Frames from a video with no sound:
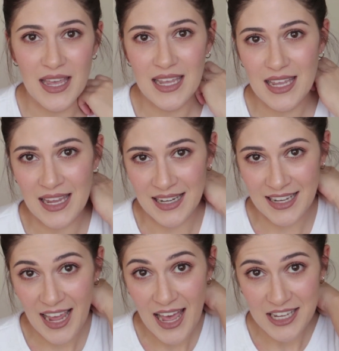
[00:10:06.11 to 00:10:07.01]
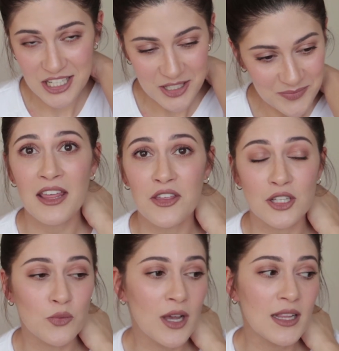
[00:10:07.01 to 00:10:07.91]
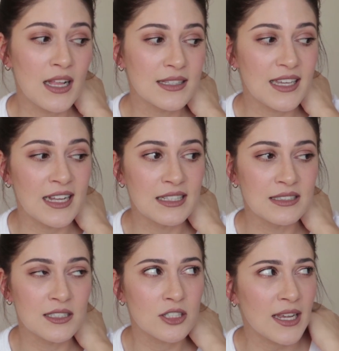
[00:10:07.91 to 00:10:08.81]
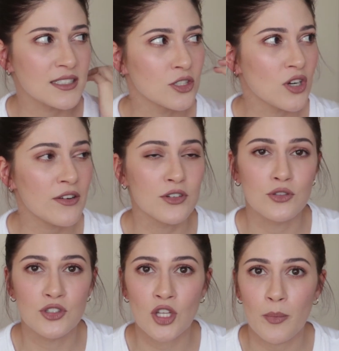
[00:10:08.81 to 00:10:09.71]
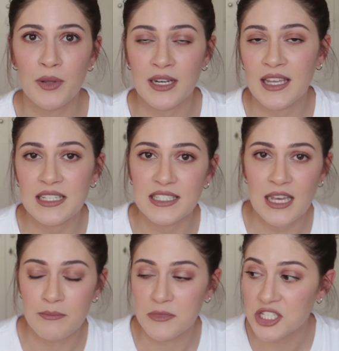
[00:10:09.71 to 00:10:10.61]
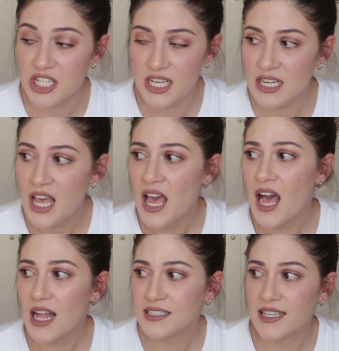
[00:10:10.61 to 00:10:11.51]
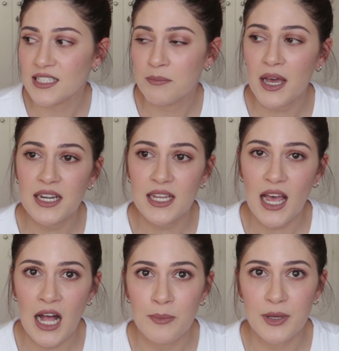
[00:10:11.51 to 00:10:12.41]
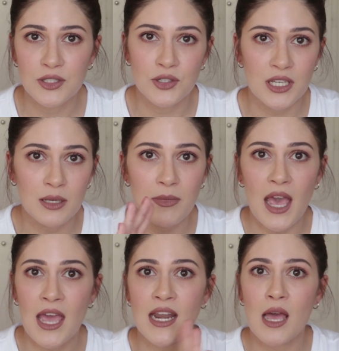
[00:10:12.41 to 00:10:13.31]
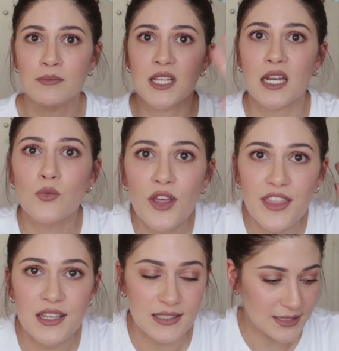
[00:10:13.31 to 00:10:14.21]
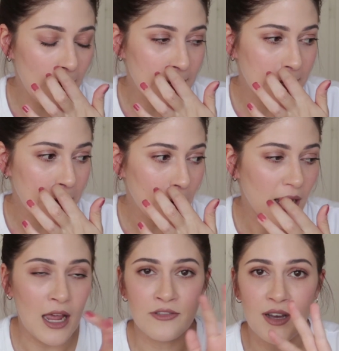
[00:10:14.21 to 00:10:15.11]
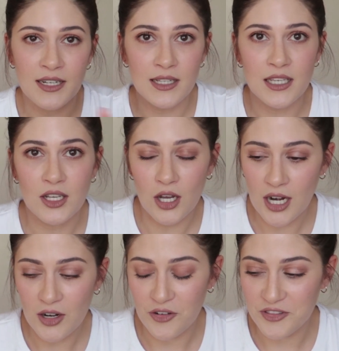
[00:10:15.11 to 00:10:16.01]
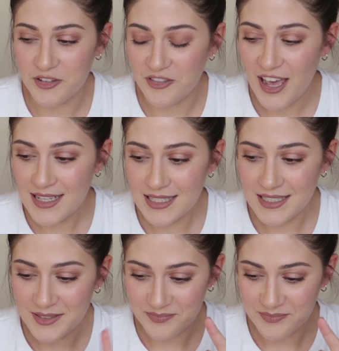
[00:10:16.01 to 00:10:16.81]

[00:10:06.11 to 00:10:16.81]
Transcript: pay in cash. I thought, well, I'll tell the taxi driver to stop in the ATM machine, I'll take some money, I'll pay to him, and I'm done with this. When I finally got out of the vet,